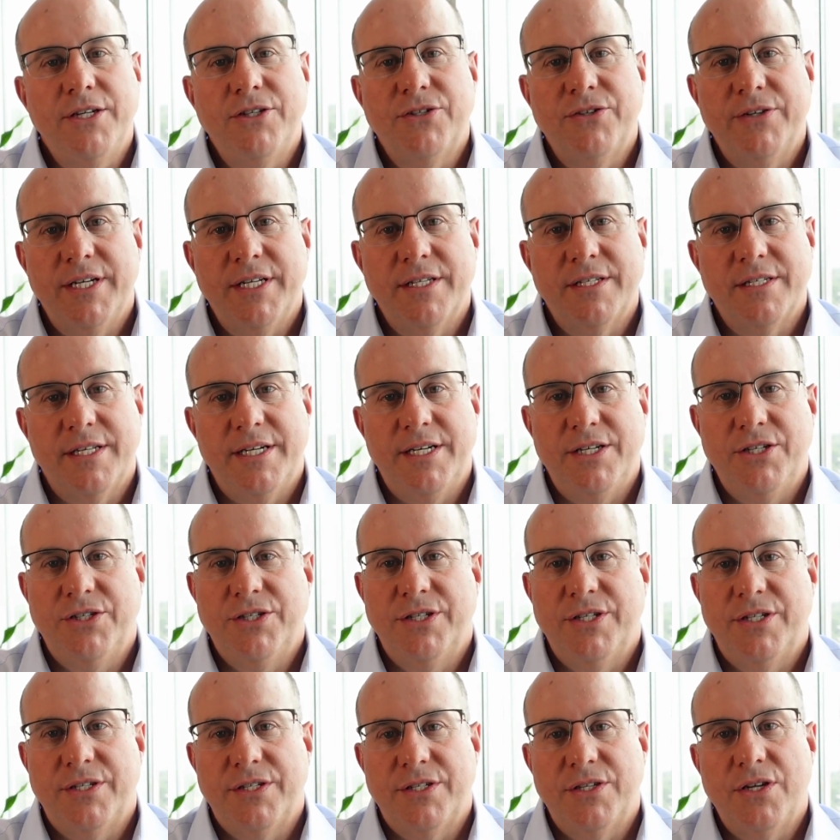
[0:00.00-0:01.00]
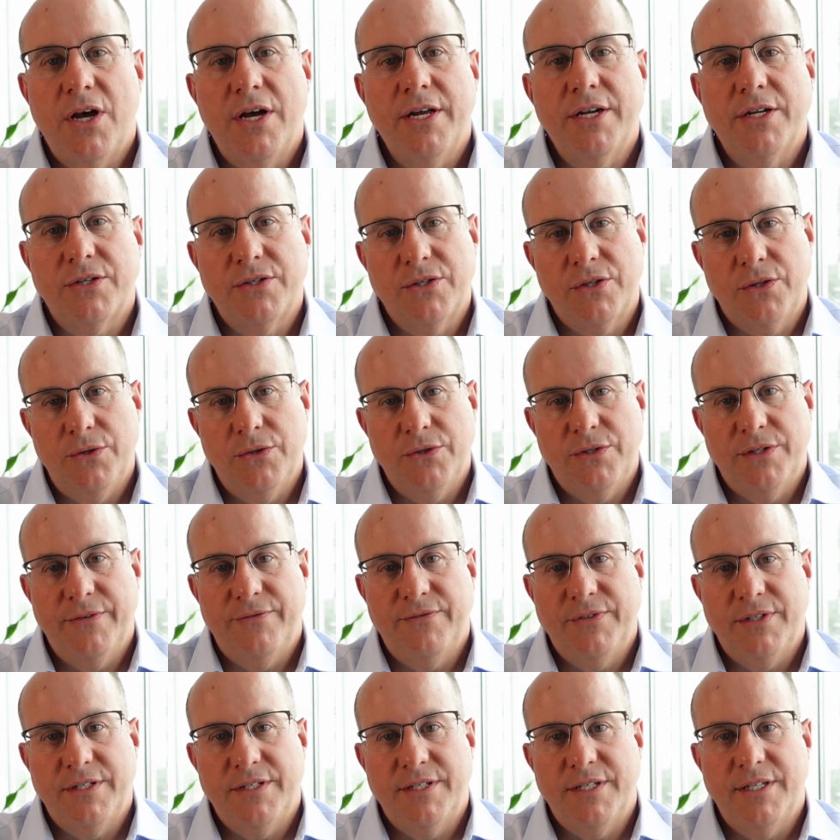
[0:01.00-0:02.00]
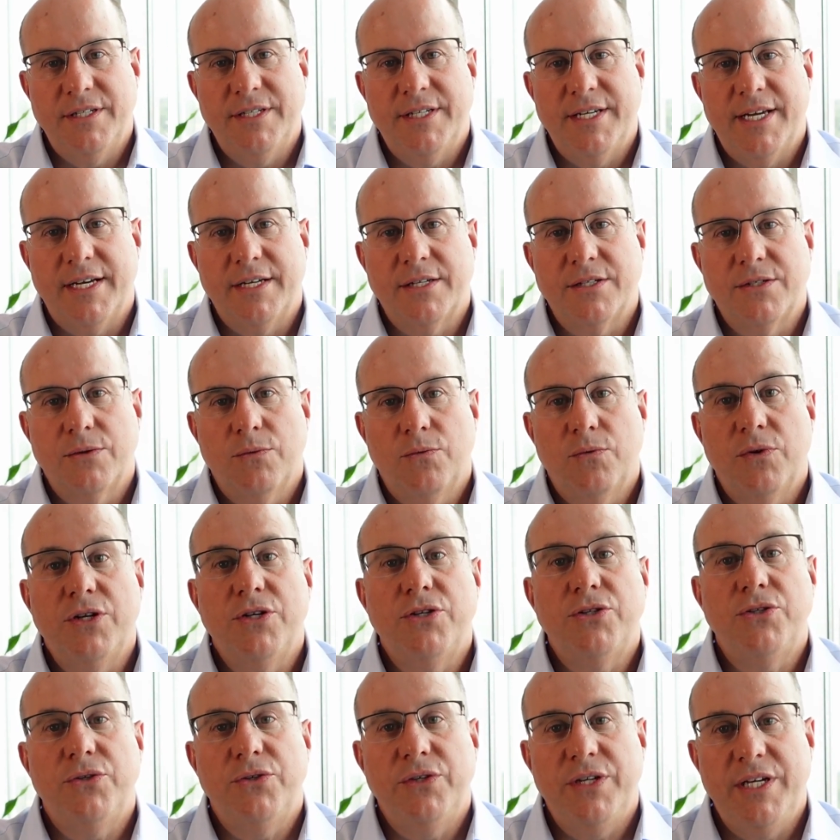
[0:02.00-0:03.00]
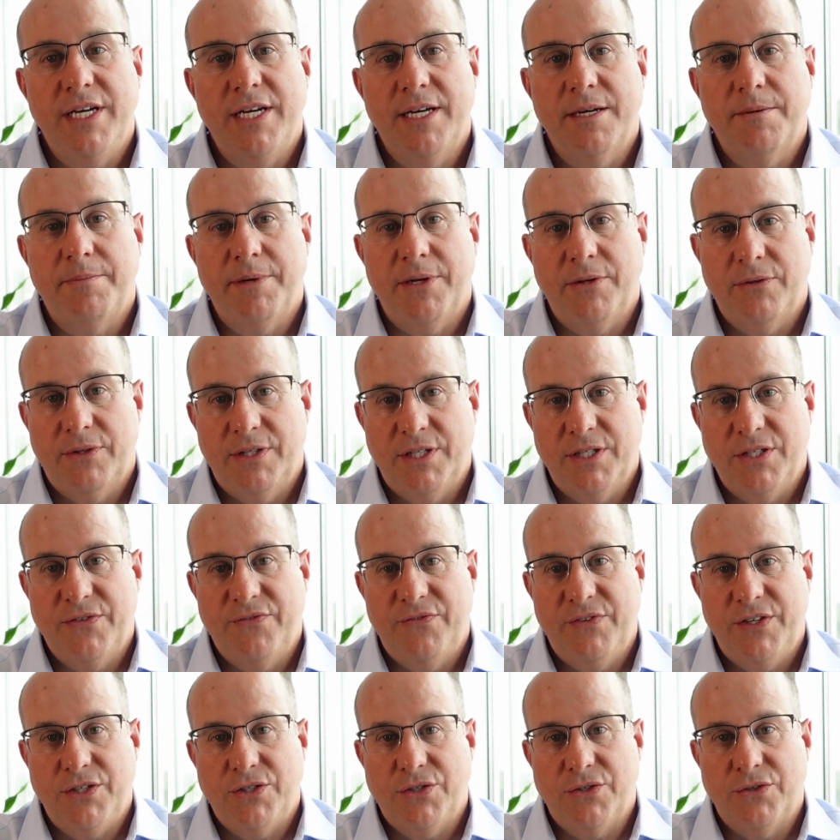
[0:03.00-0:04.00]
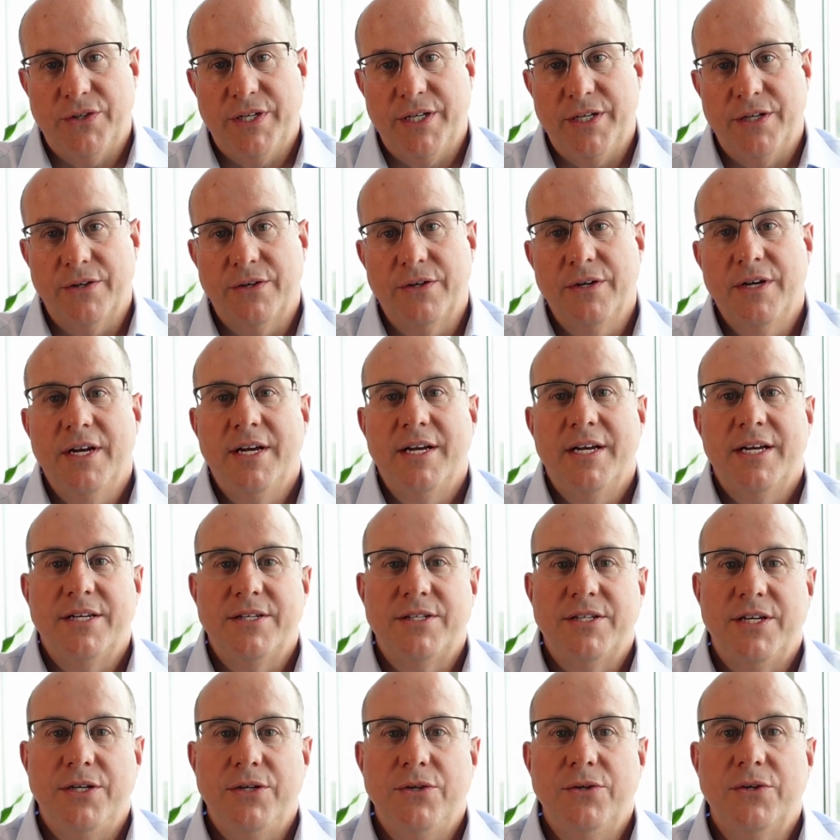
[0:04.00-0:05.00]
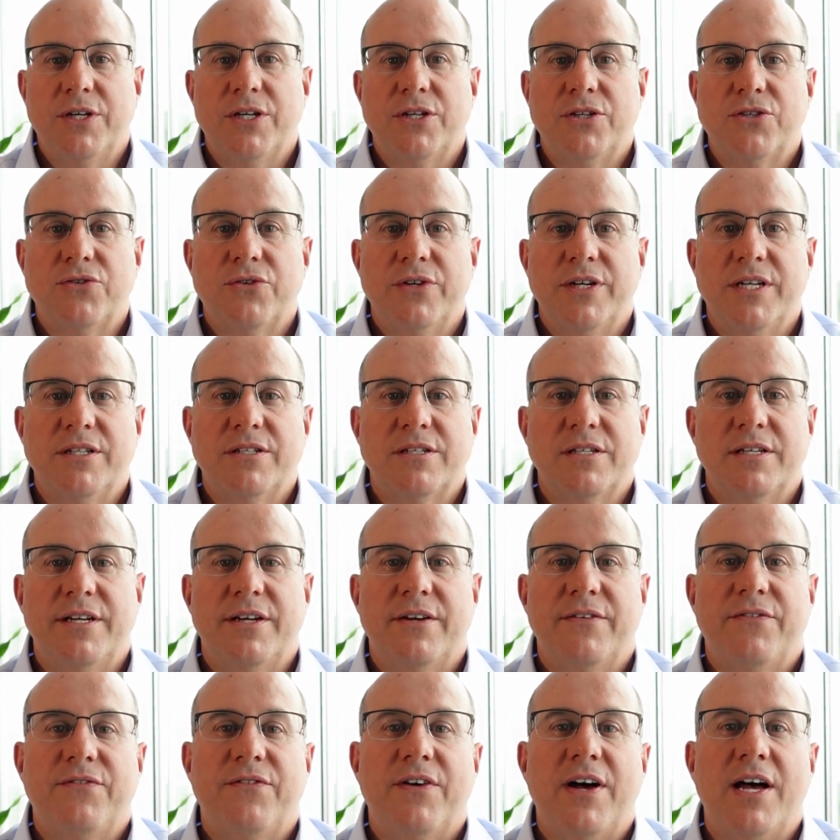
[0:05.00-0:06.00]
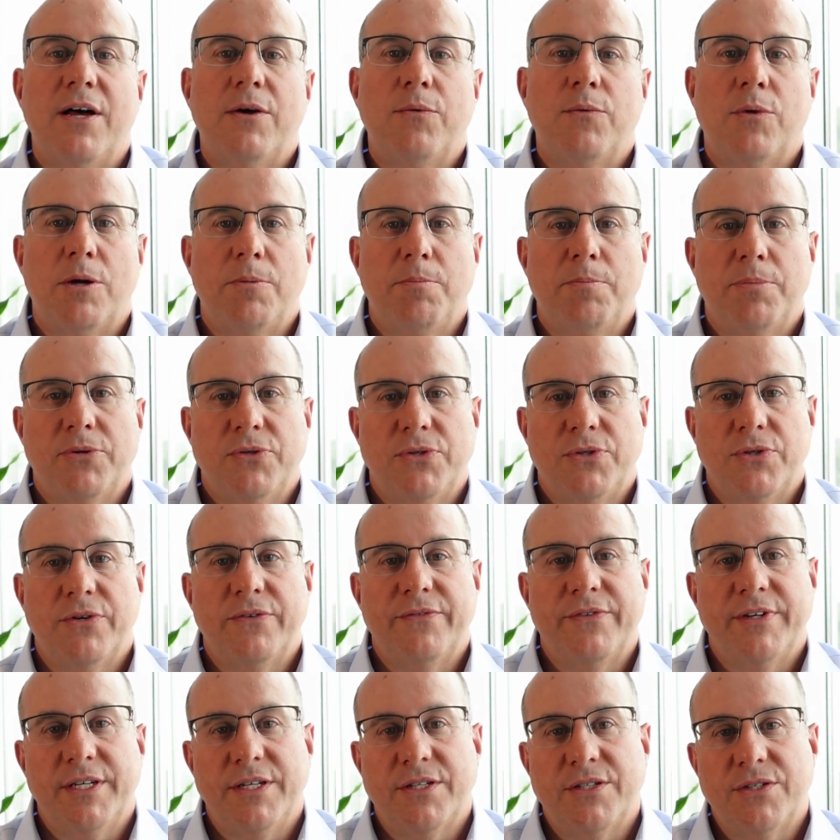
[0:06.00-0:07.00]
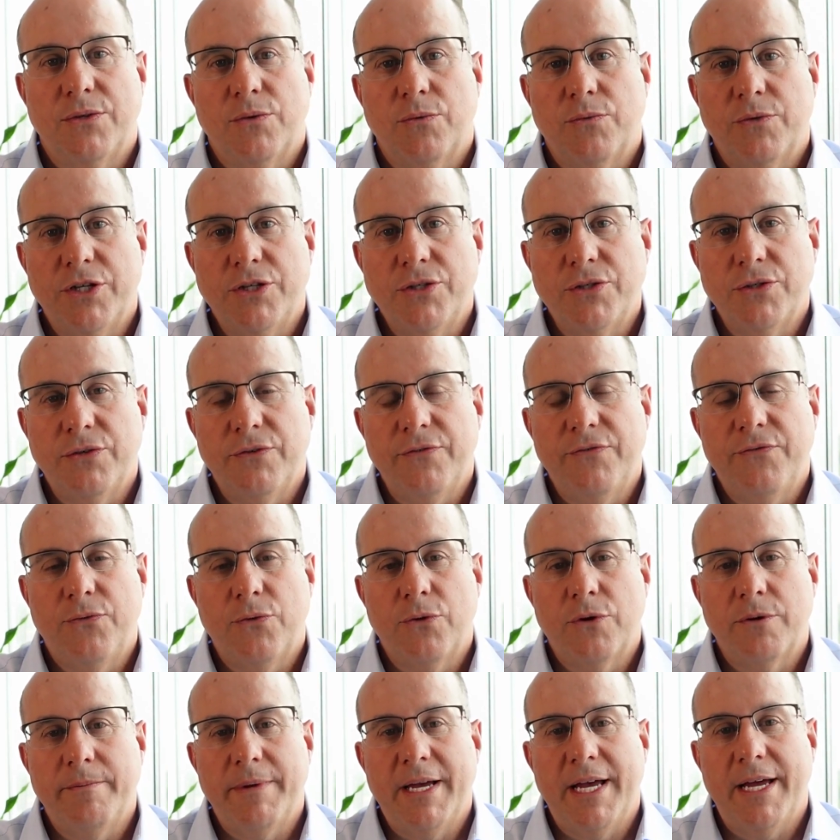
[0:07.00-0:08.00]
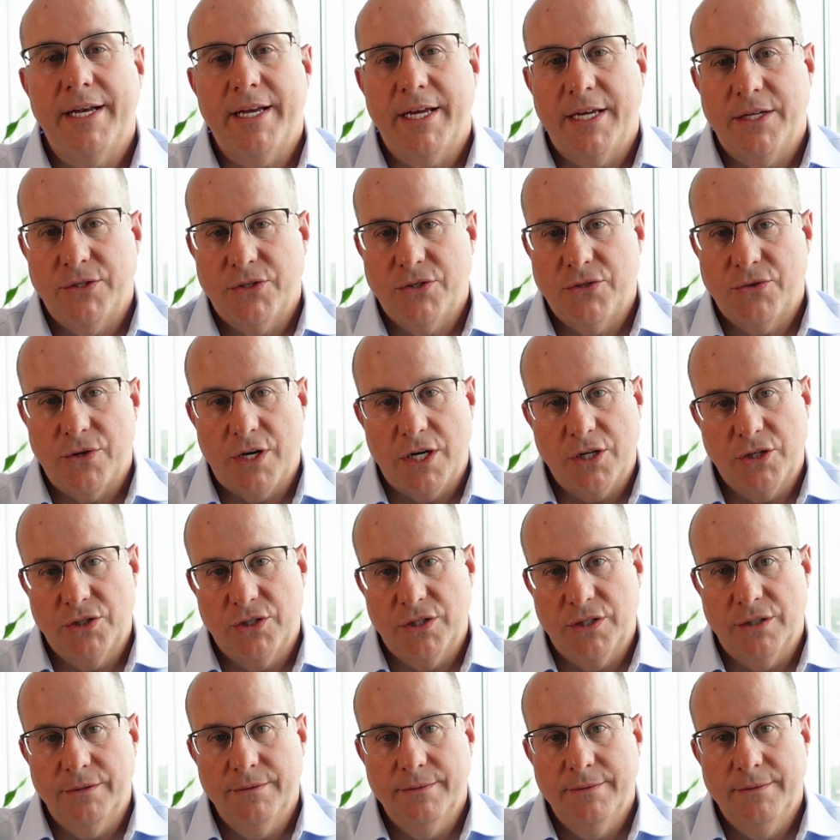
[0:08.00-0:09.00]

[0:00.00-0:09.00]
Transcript: translation is not exclusive to Syntex, what is unique about this feature here is that you can translate a file while preserving its original format and structure.